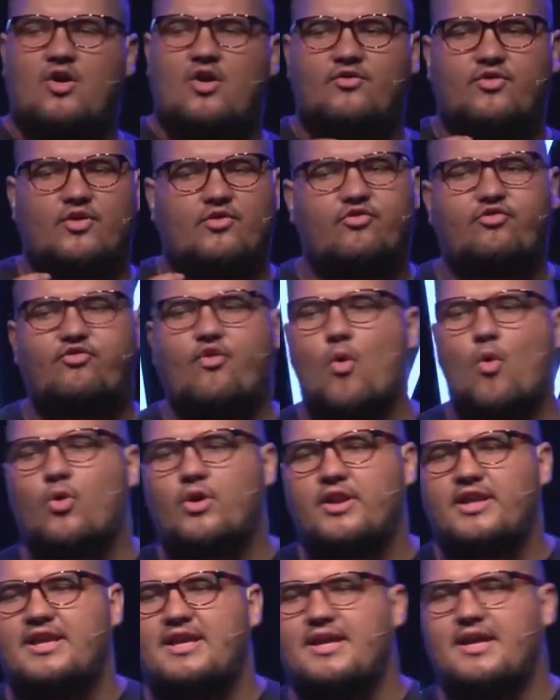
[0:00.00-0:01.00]
for
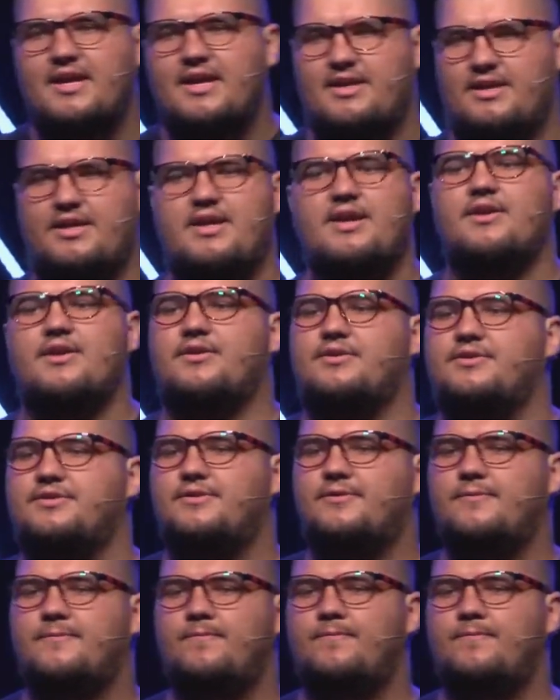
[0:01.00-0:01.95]
40 years.